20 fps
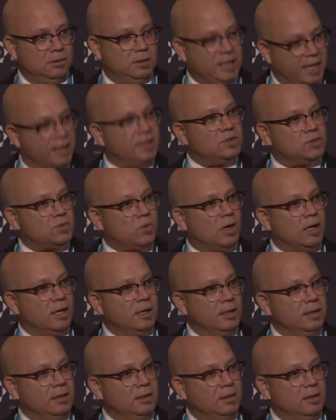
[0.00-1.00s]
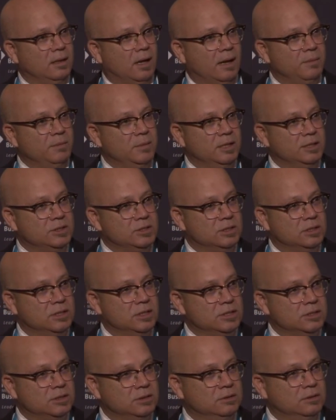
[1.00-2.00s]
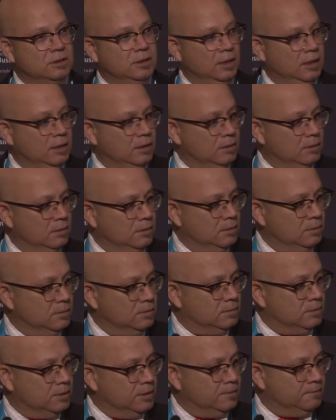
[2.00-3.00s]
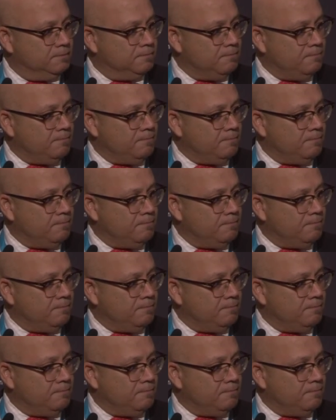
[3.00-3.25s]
That is why I'm in education today.